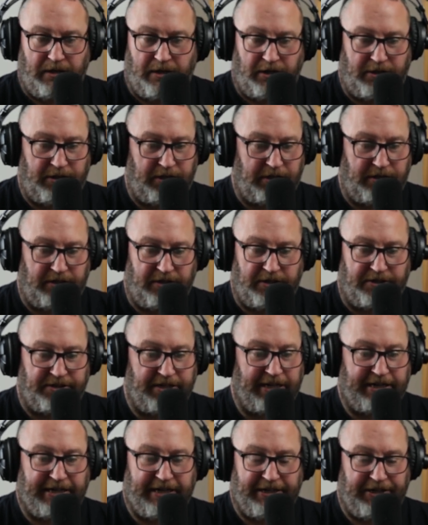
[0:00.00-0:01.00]
and you can
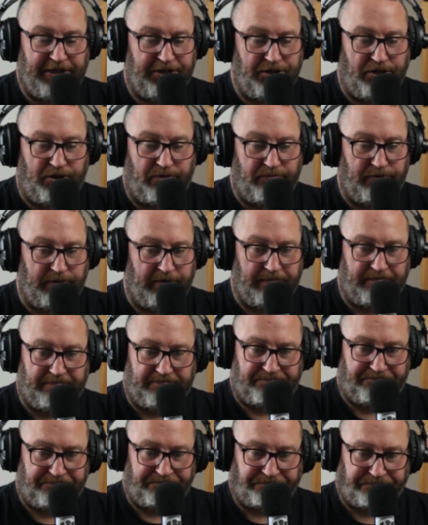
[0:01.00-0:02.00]
attack any genre.
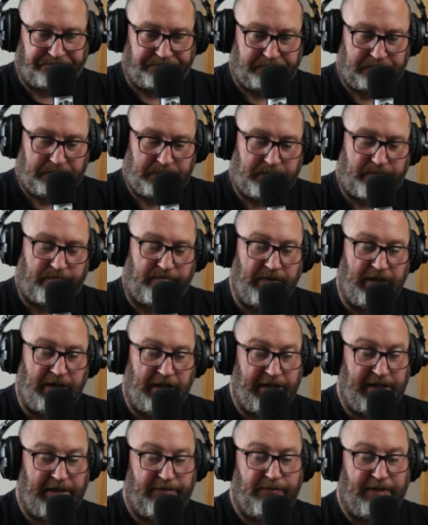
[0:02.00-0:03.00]

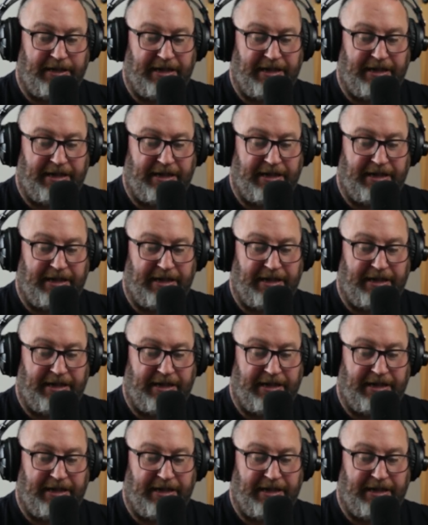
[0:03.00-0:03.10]
And if,